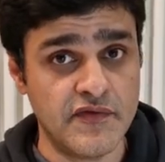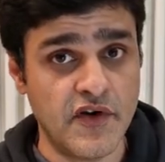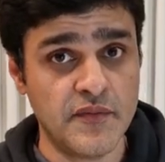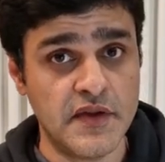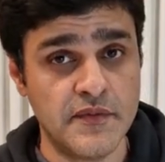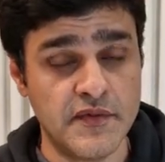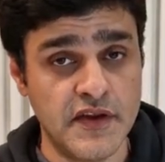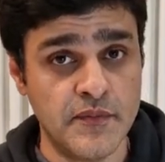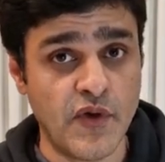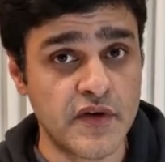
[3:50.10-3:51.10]
informed them
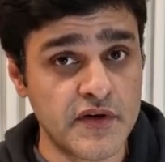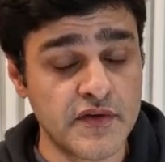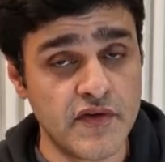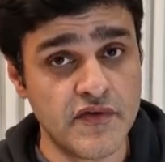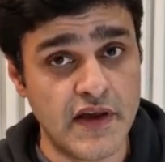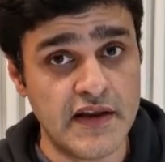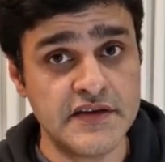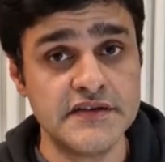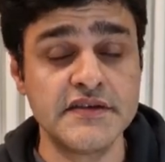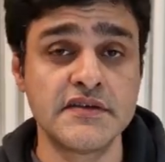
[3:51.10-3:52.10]
the importance of
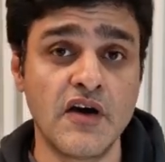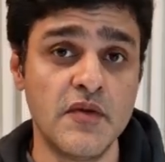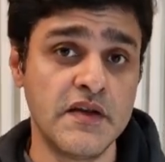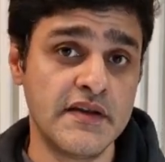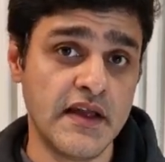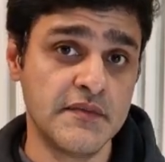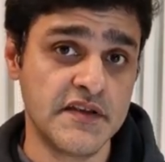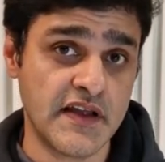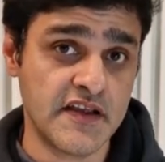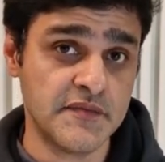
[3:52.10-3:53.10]
allergies and how many times
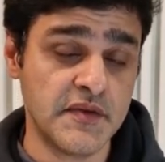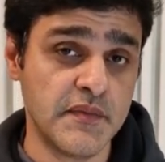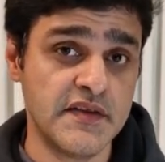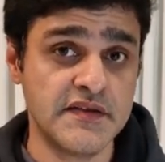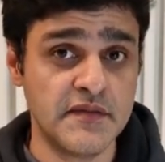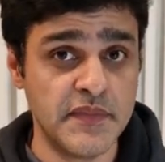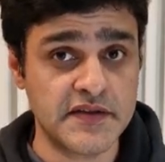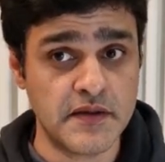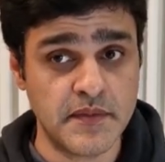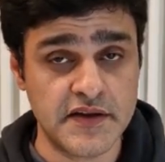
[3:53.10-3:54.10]
this has been missed and
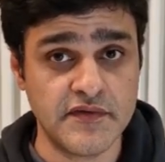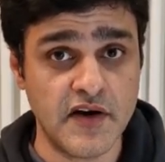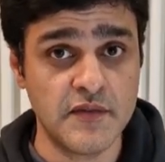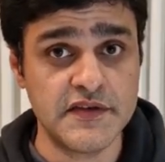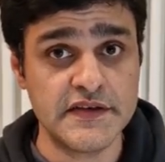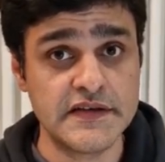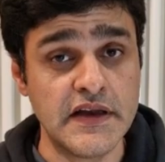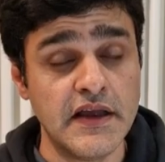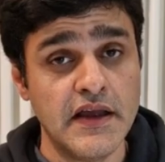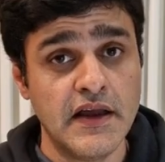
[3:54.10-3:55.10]
picked up by the pharmacist
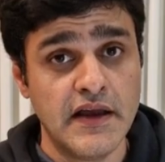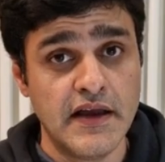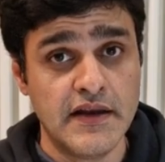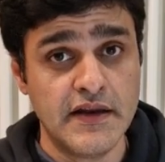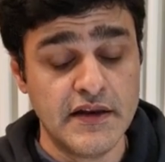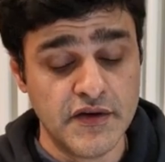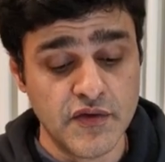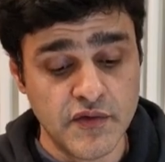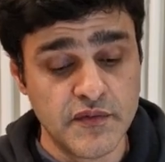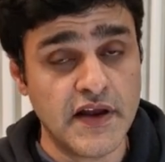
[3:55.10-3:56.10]
and you
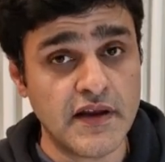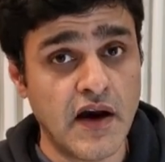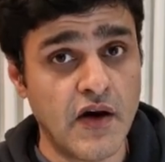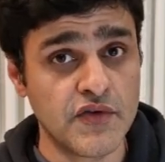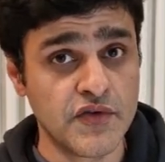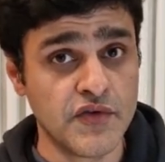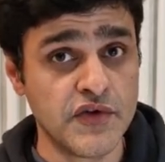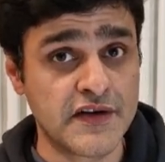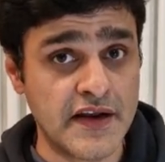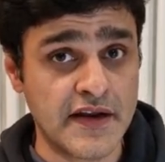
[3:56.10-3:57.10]
know that how to do
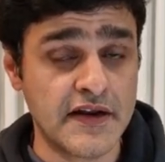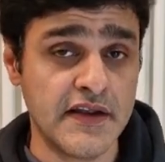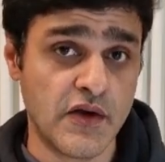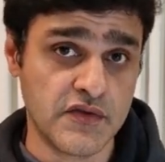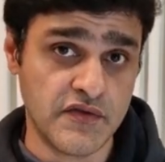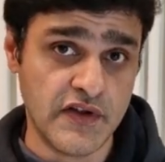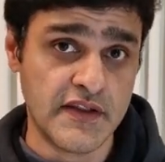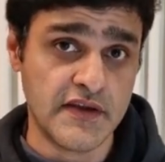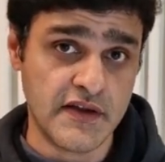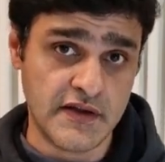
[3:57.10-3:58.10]
it correctly, how to
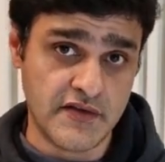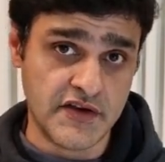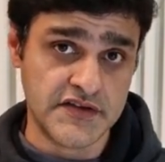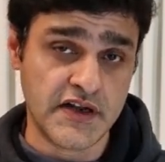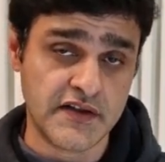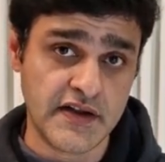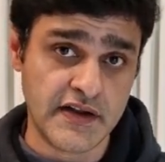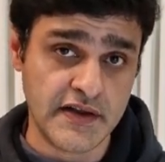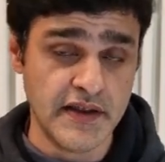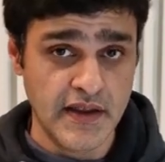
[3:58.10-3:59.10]
fill the drug chart
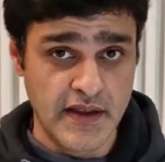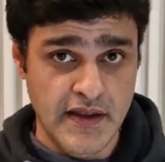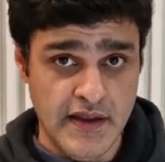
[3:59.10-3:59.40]
correctly